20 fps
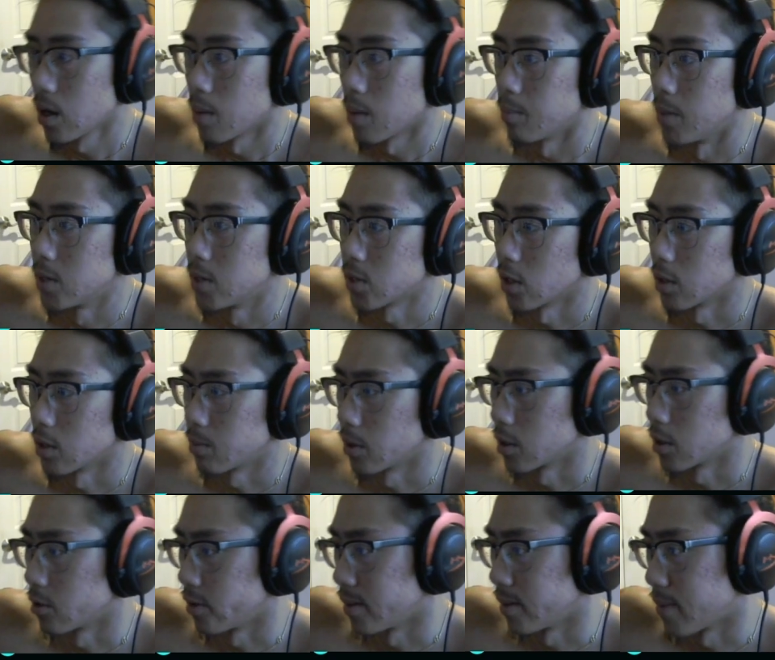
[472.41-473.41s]
Based on the player
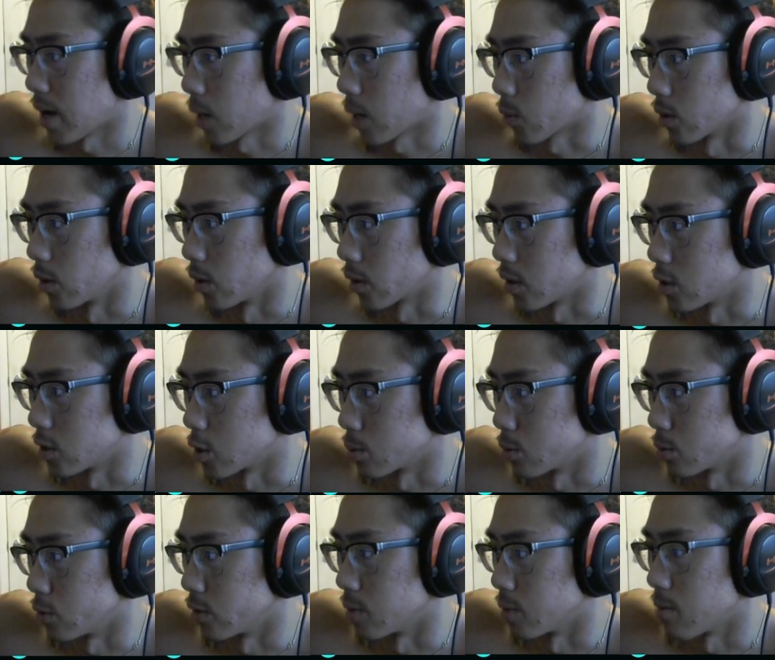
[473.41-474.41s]
feedback, we're looking to
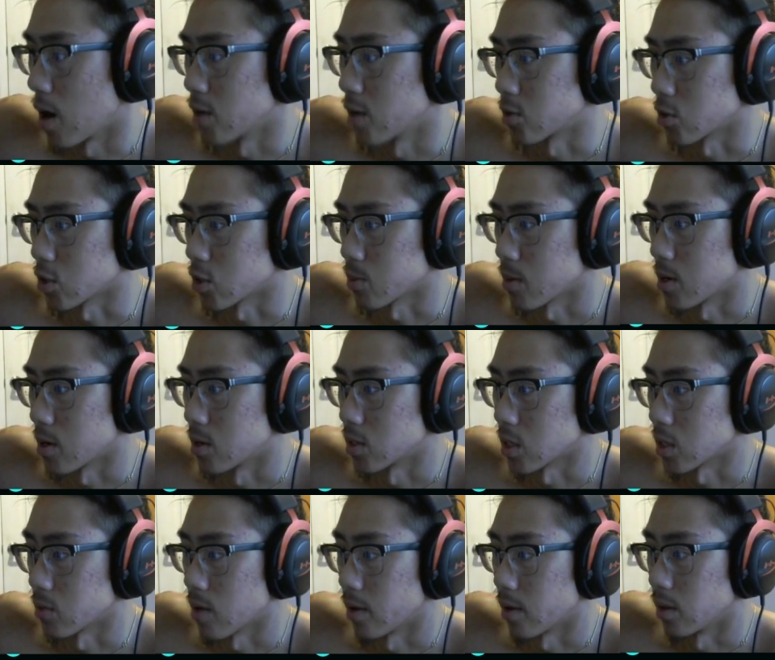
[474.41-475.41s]
improve the monster experience
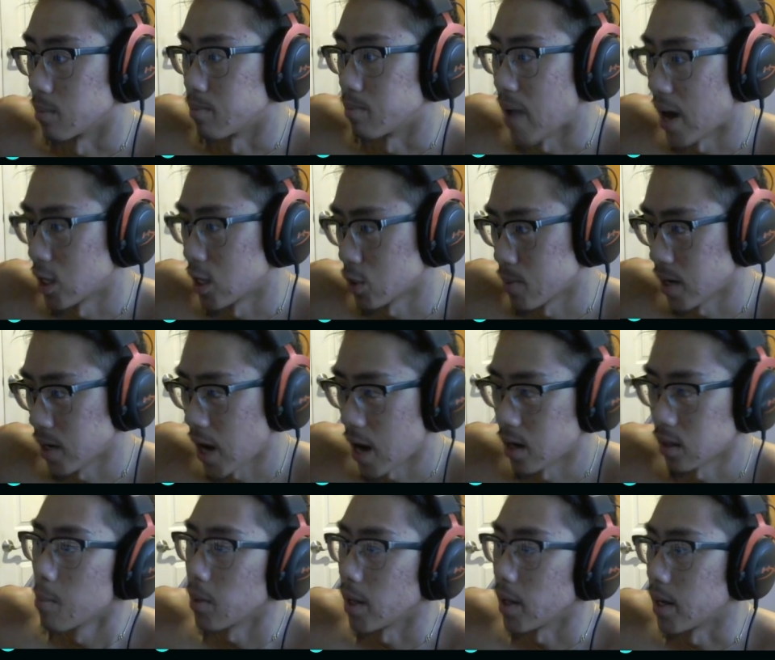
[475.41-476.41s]
around the banish
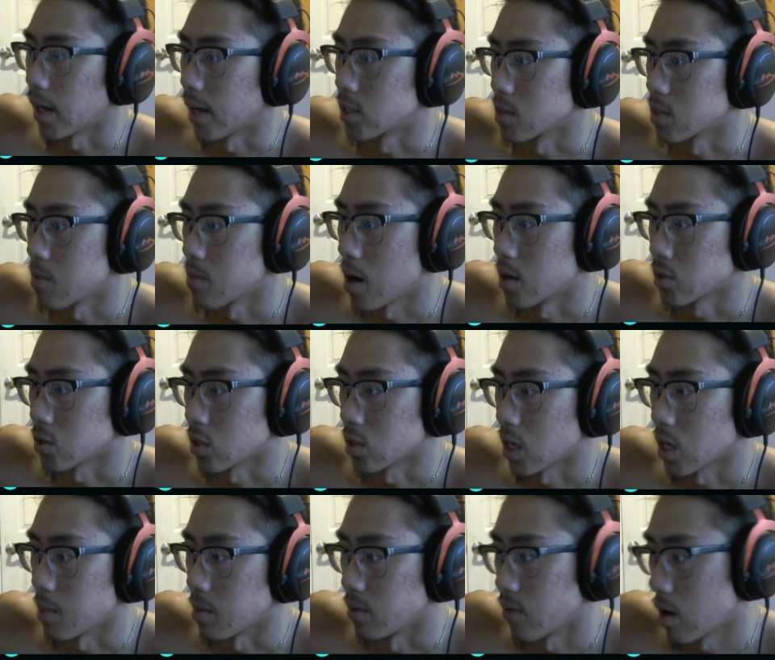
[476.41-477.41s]
mechanic. Playing as a monster
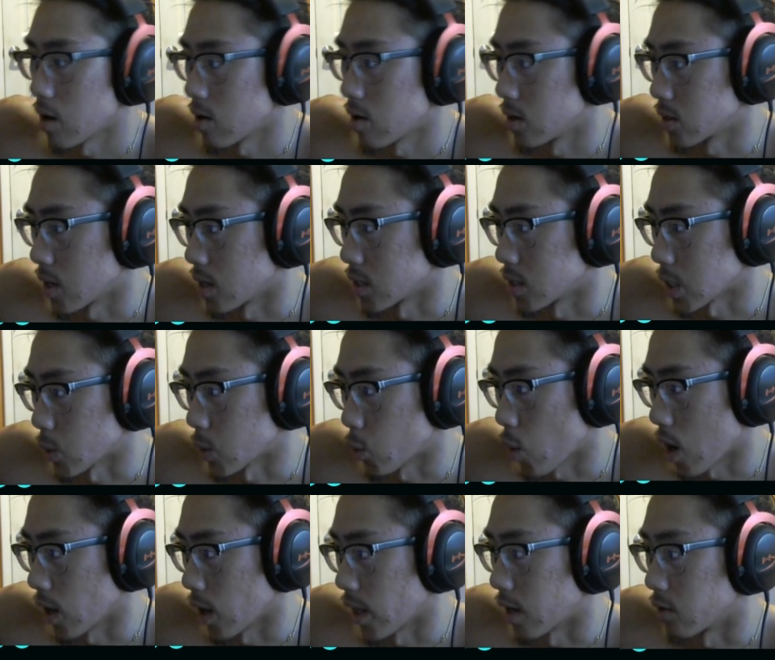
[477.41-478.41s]
can be very intense and
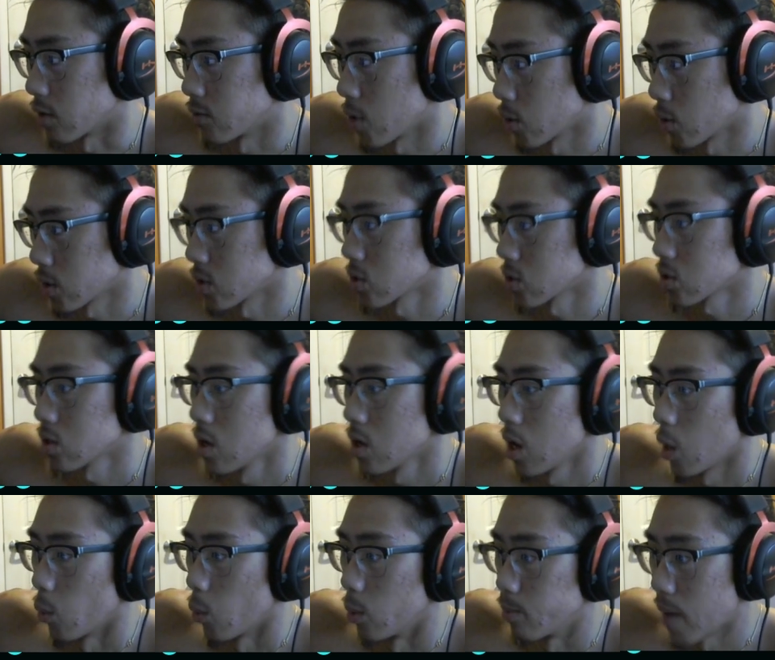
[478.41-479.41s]
require a lot of focus.
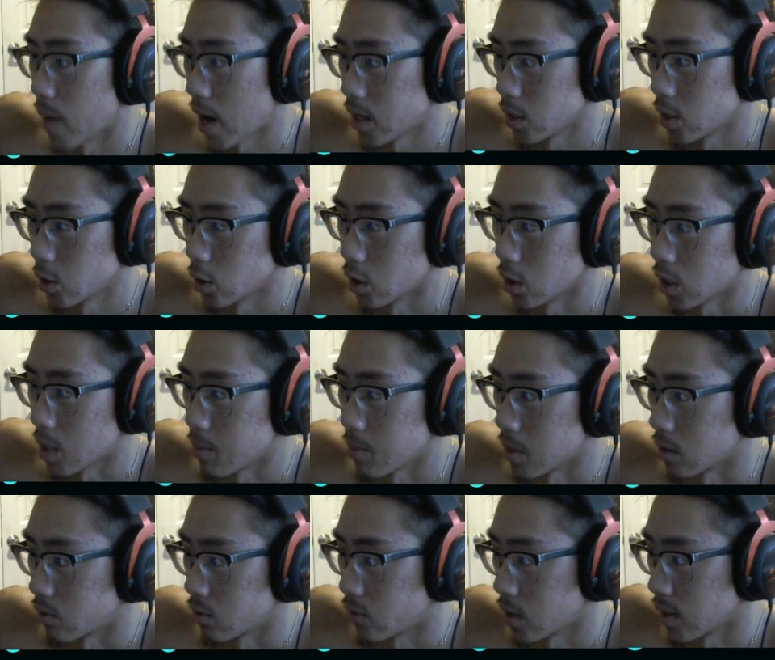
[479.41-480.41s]
When banished, there can be
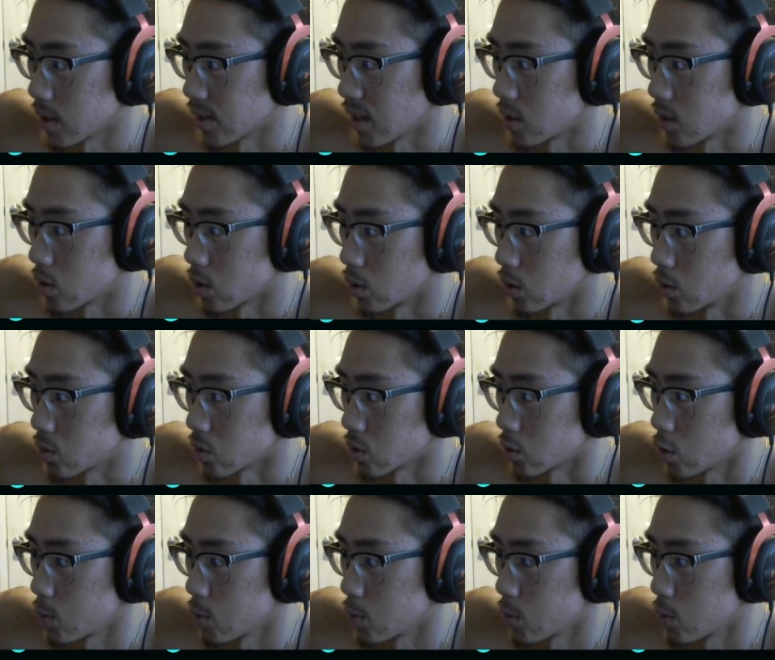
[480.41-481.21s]
a feeling that you're losing too